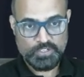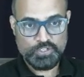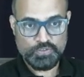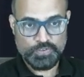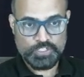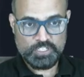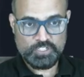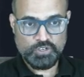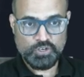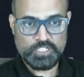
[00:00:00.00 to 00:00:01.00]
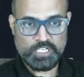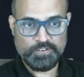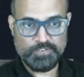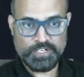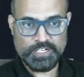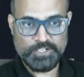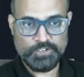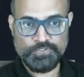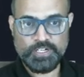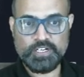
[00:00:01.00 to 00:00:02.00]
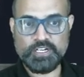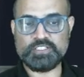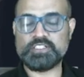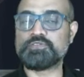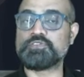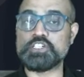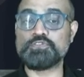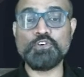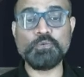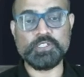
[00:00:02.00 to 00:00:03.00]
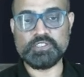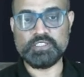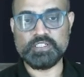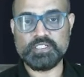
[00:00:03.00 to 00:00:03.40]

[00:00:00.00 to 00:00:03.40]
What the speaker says: So we just got our rate of interest, which is 4%.